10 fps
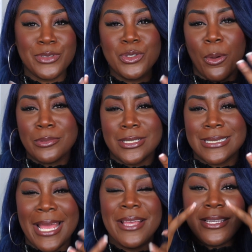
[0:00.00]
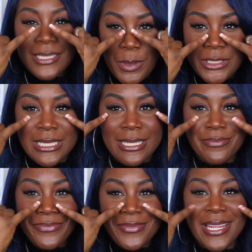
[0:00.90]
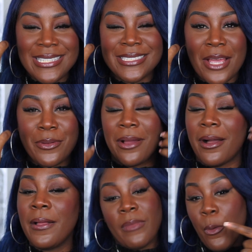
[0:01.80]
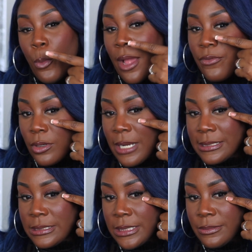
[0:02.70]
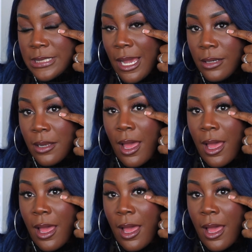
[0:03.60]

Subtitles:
You know what I'm trying to say. Especially in this area. And where I've got that deep set under